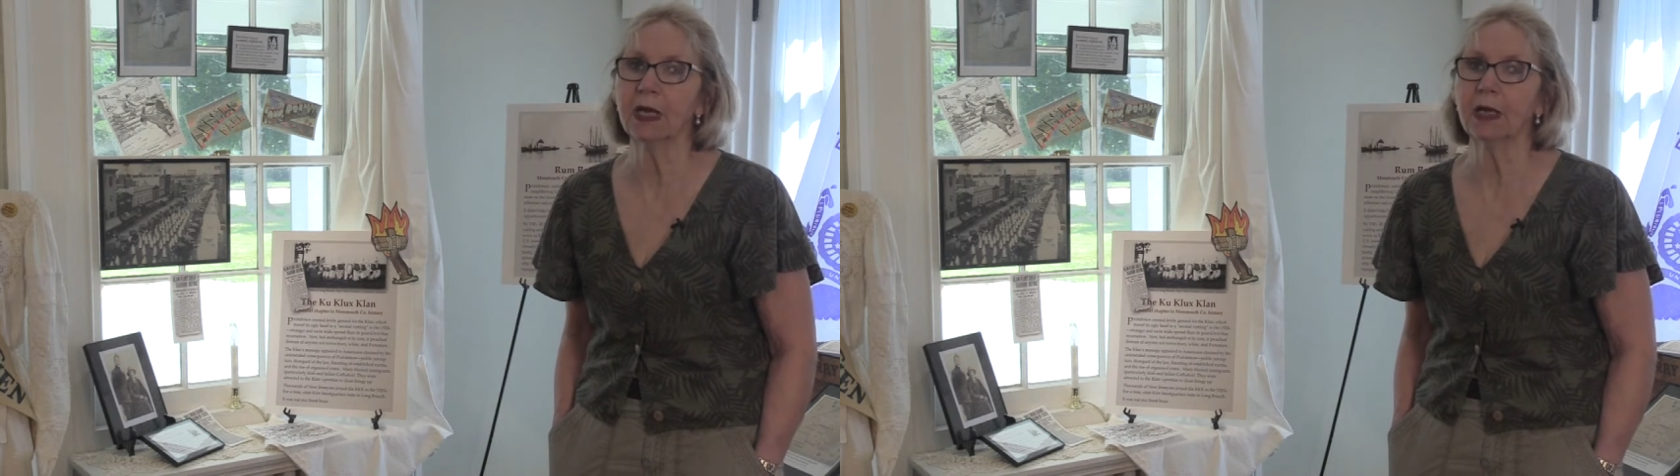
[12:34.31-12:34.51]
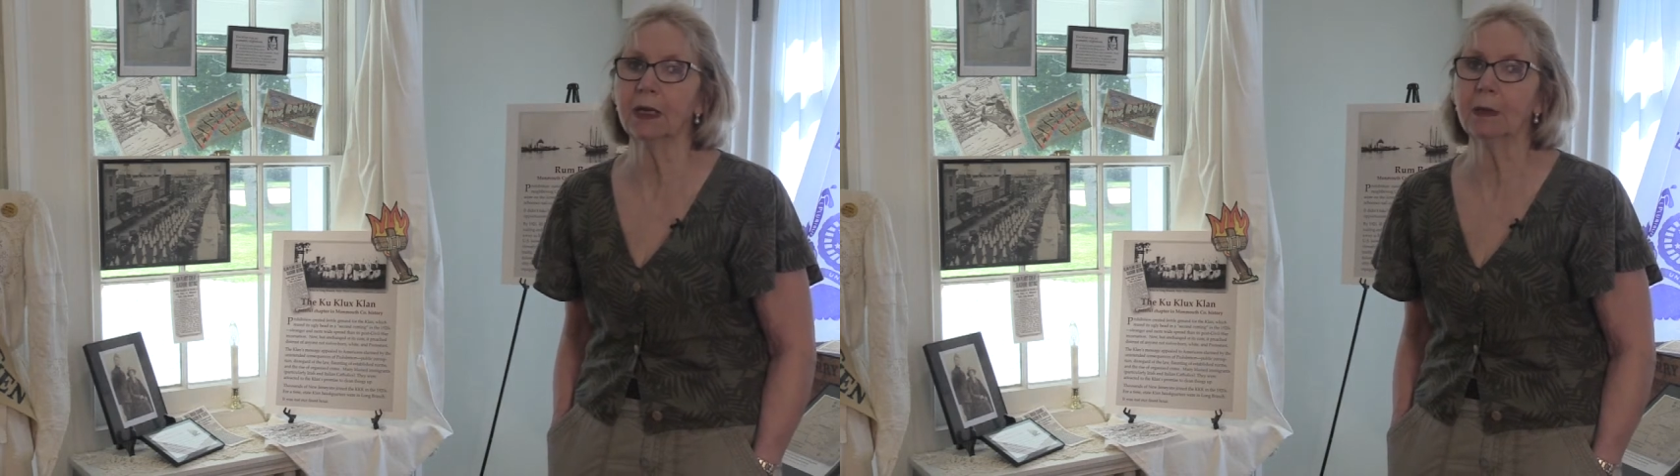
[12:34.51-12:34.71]

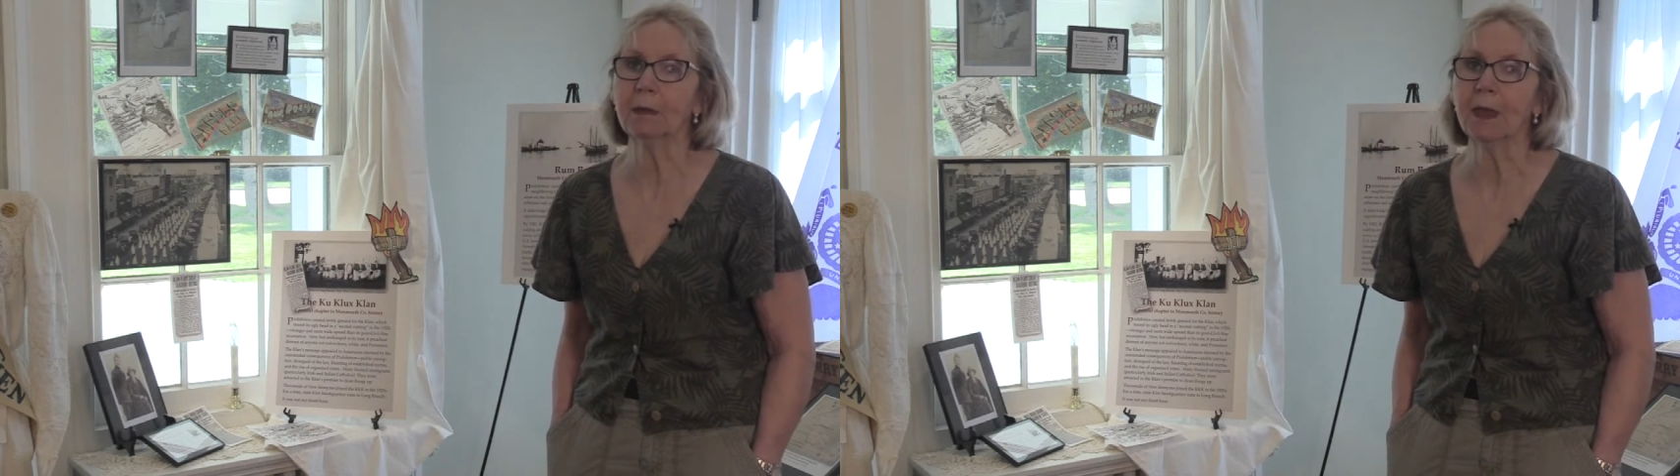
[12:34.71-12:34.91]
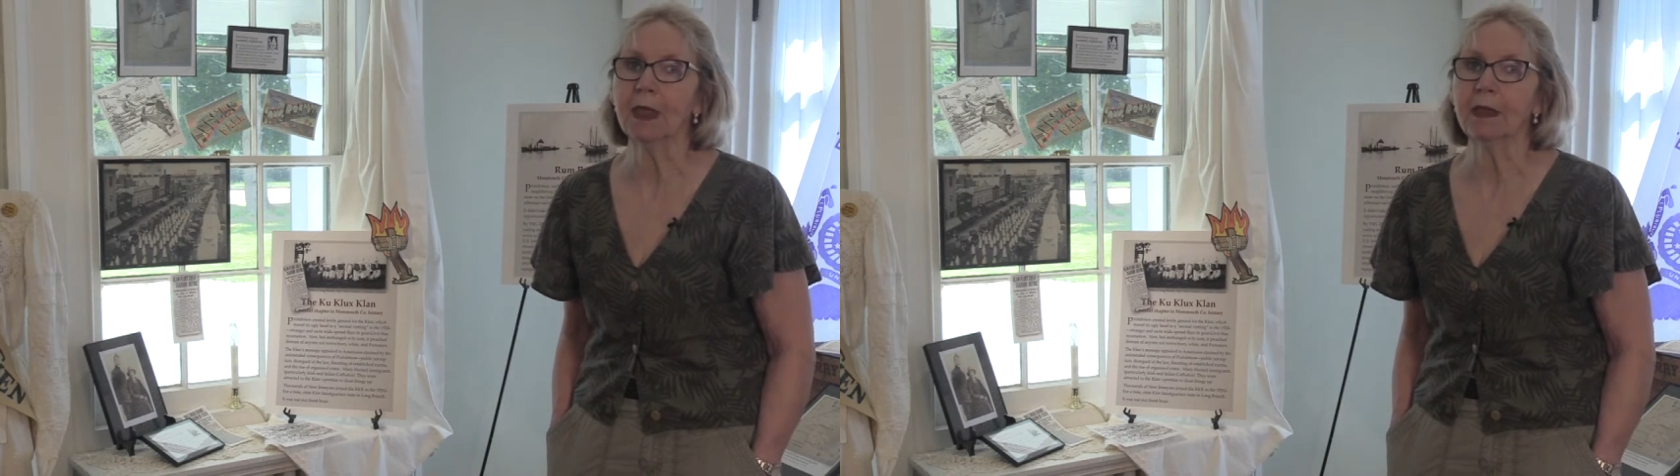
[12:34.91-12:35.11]

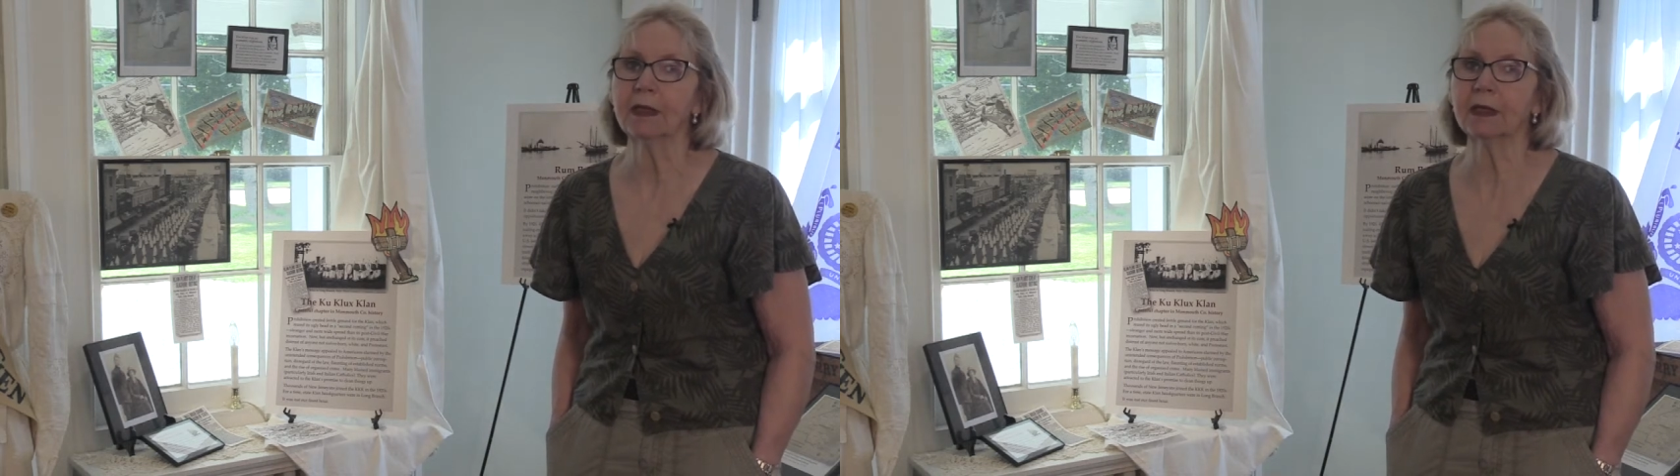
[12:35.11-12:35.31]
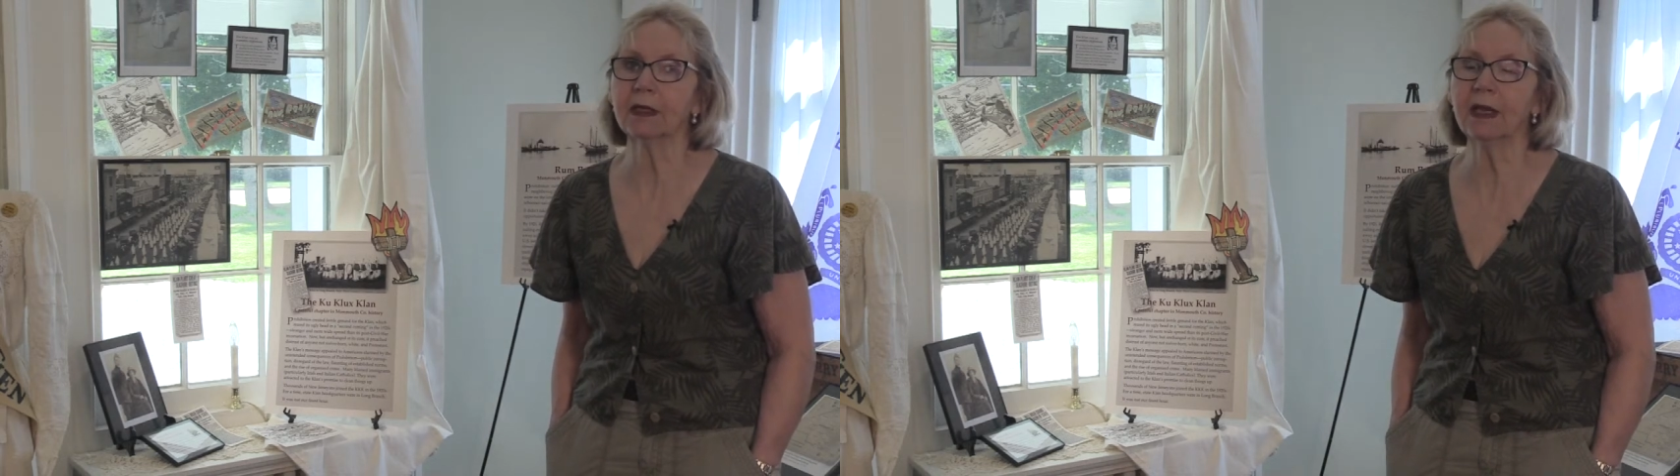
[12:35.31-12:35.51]
Um,
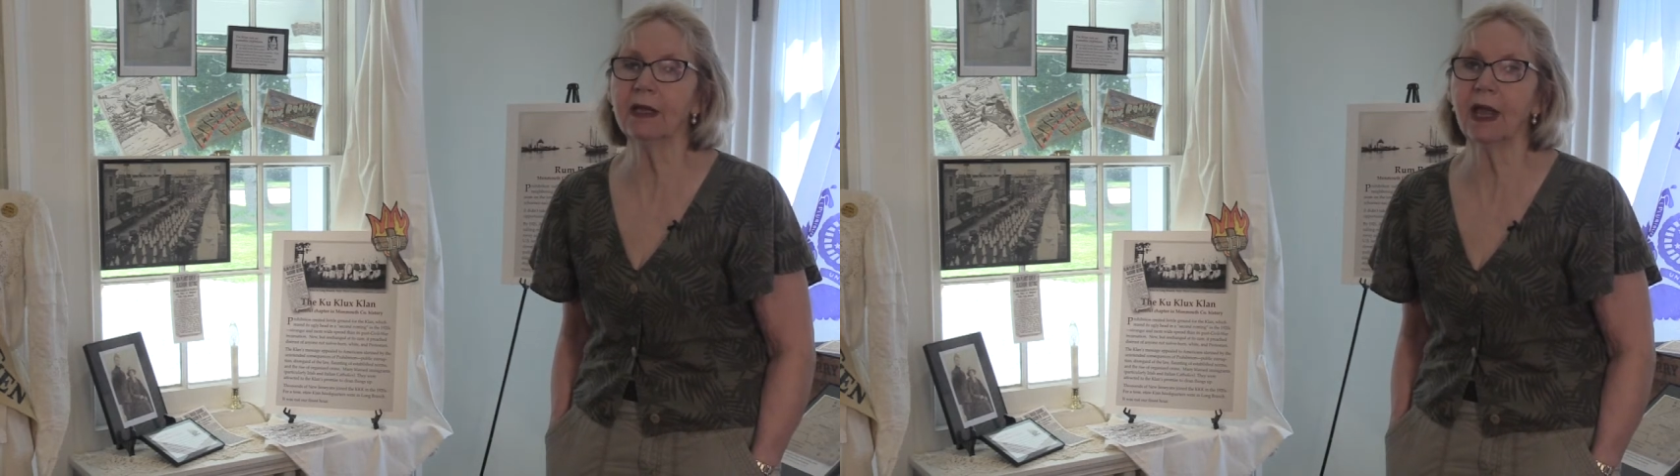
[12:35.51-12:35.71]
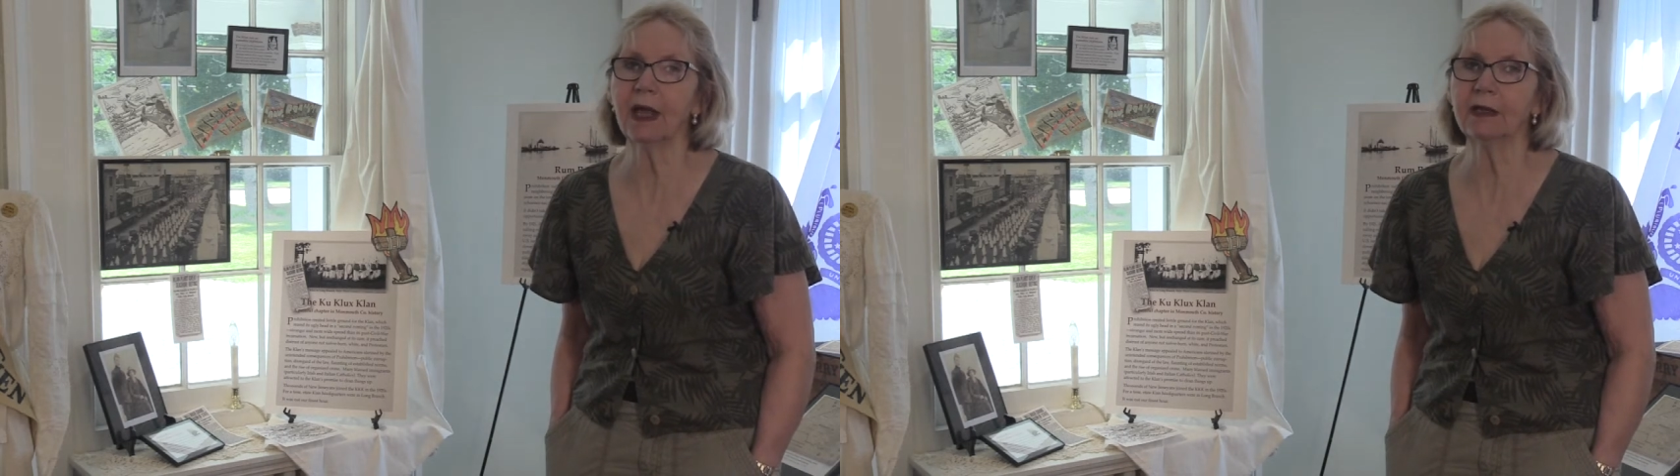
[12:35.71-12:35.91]
the
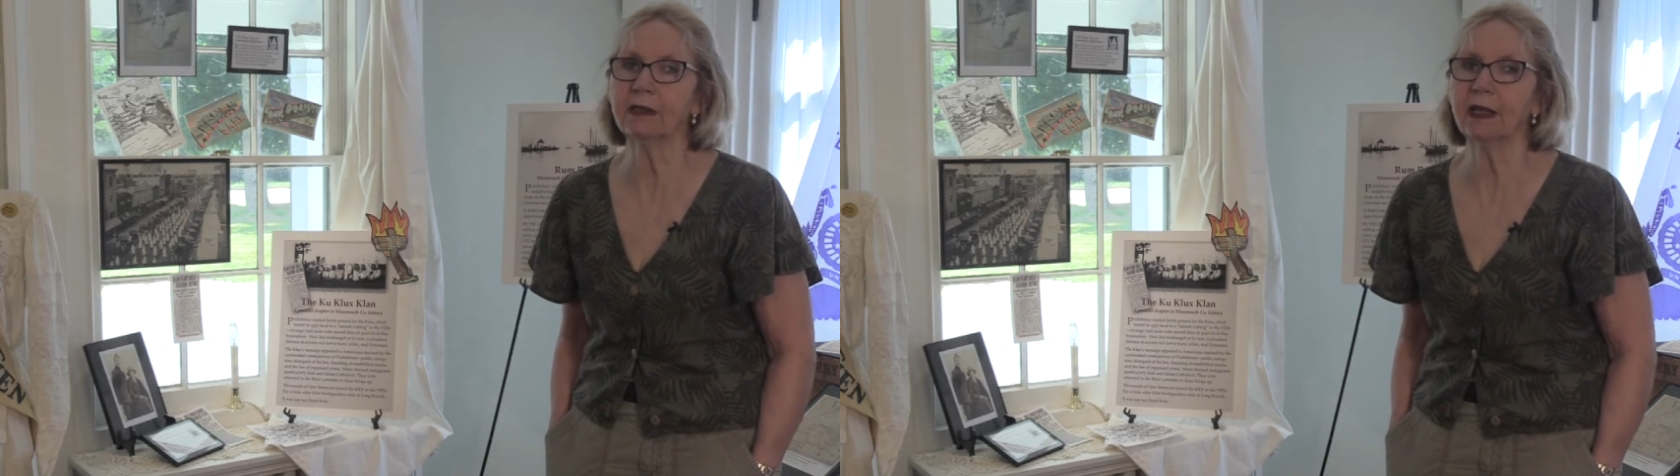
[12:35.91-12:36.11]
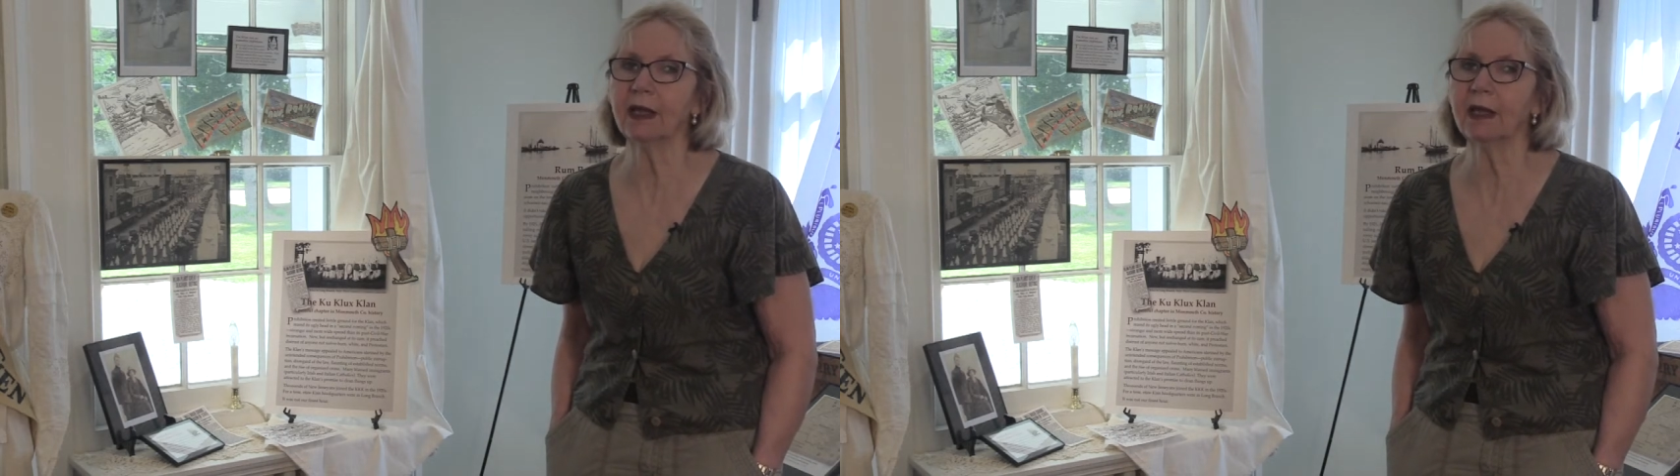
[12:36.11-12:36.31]
Klan
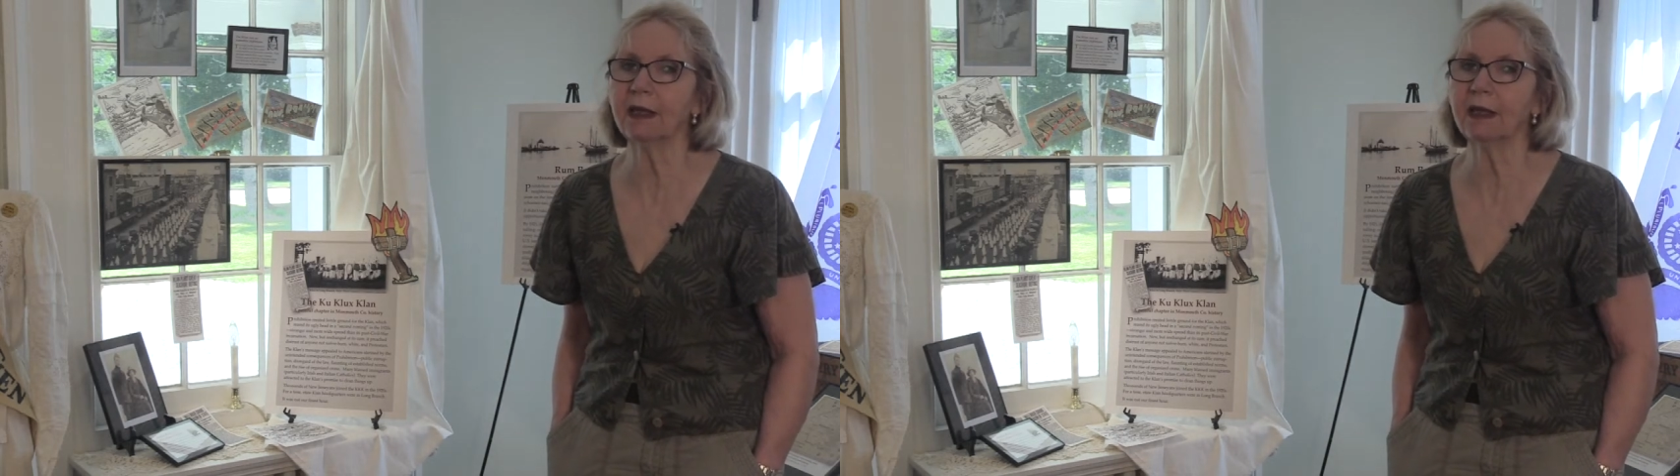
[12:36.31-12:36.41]
had